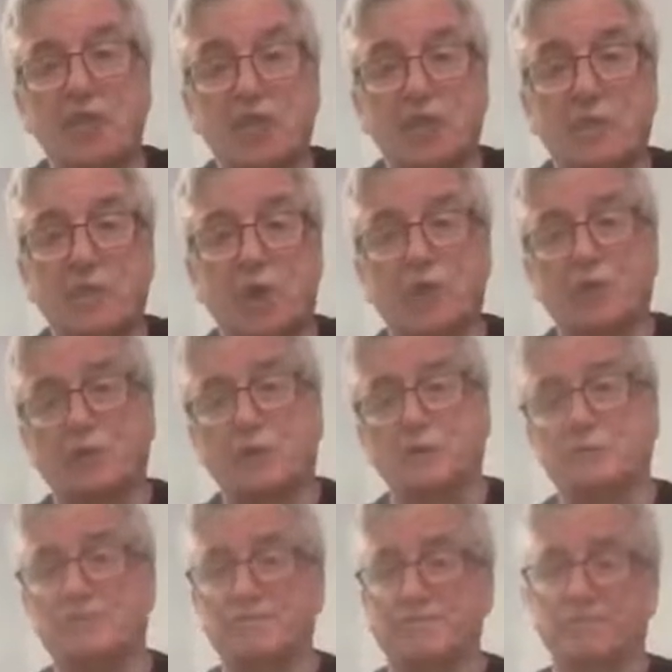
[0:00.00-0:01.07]
your model
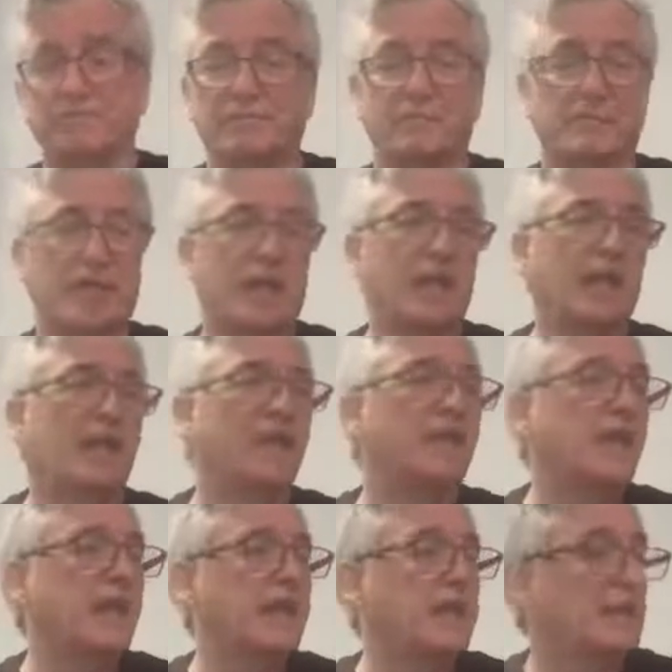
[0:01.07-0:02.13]
in the
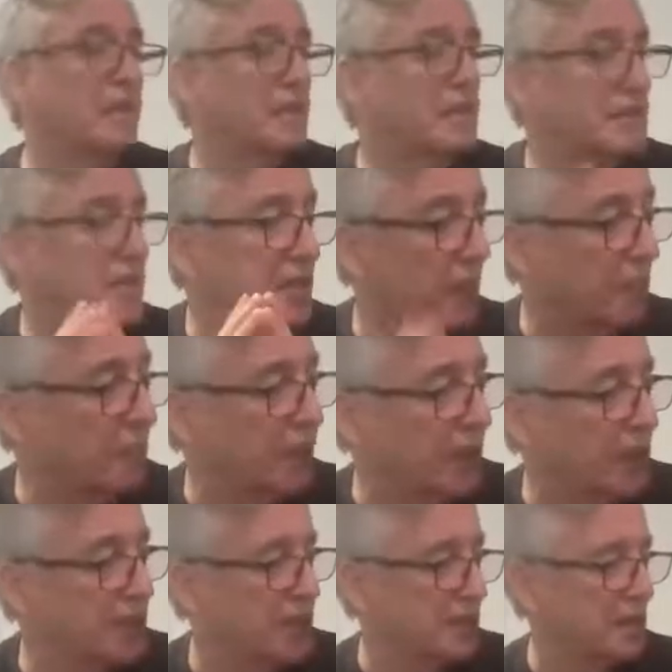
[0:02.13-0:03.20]
very
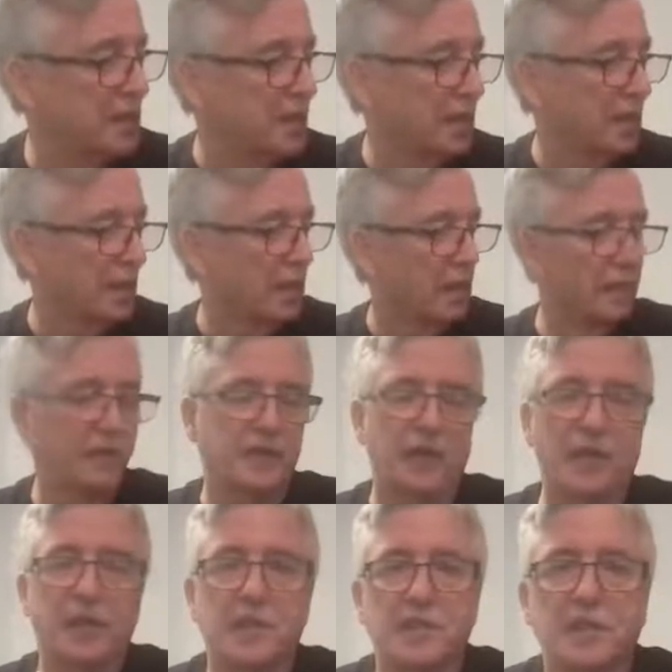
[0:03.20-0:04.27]
simplest of
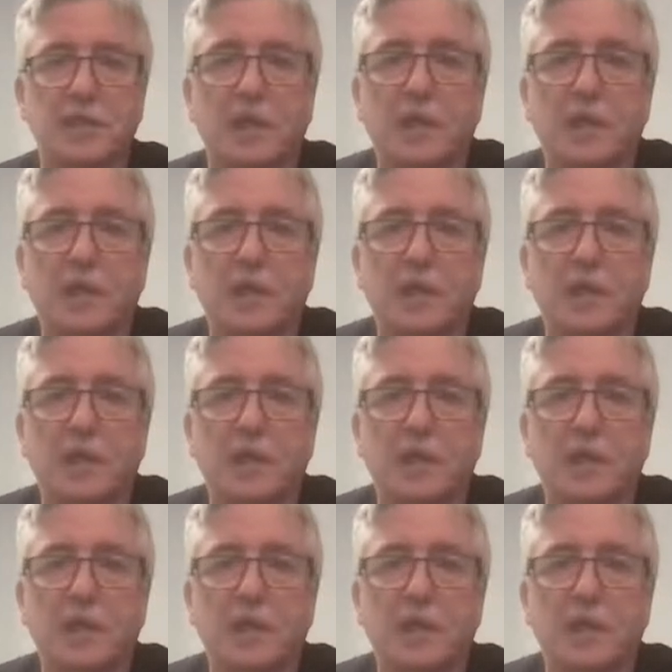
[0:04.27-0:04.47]
things.